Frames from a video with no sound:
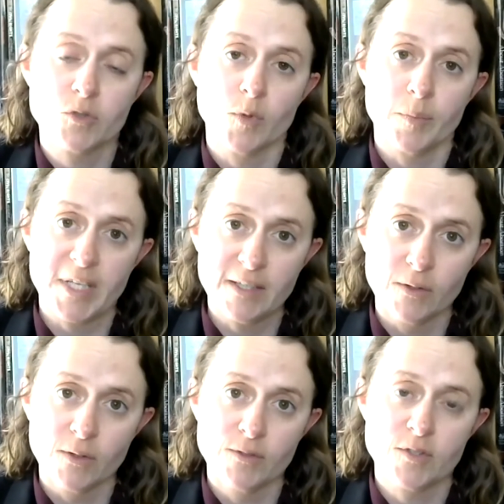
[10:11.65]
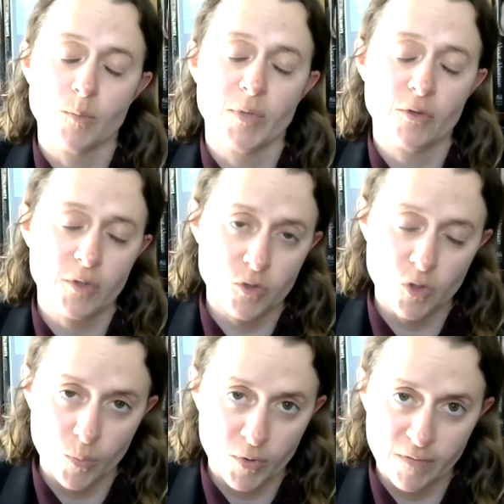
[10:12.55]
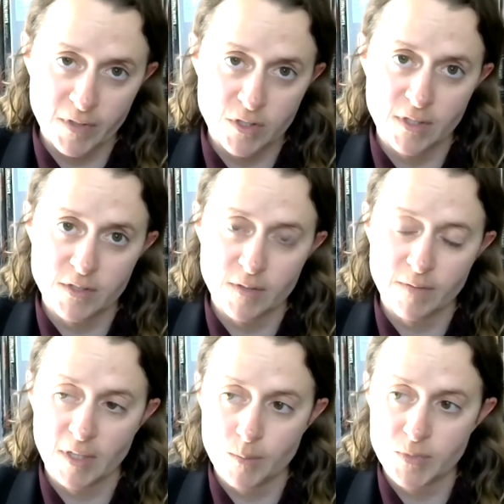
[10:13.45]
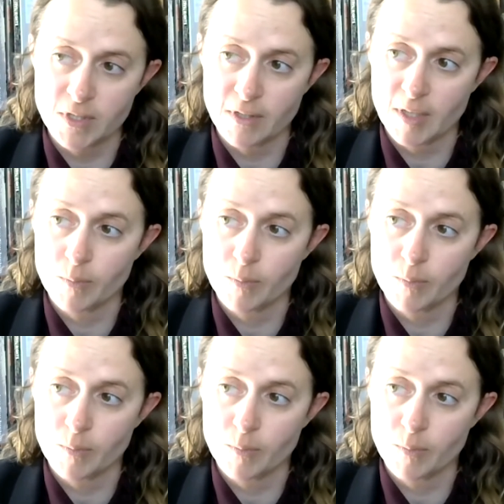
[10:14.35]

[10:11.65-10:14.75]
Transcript: repeals the birth control provisions of the Comstock Act,